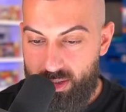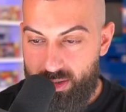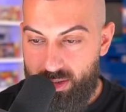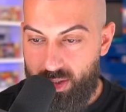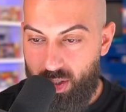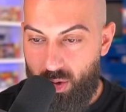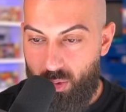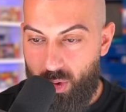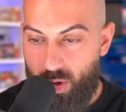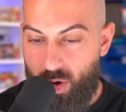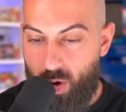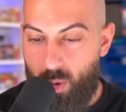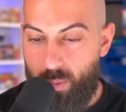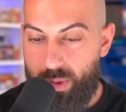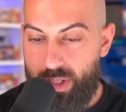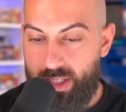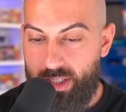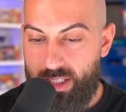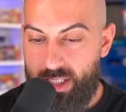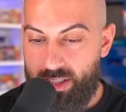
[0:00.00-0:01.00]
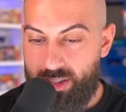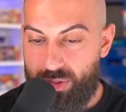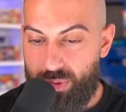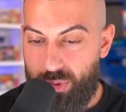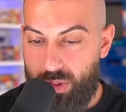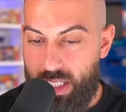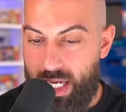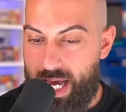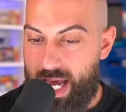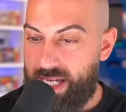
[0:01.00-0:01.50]
So we're opening these
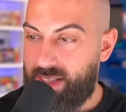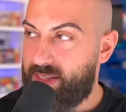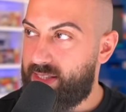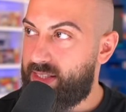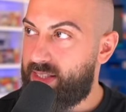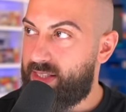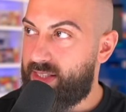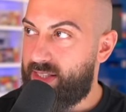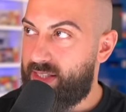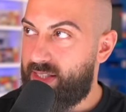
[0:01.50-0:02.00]
two last.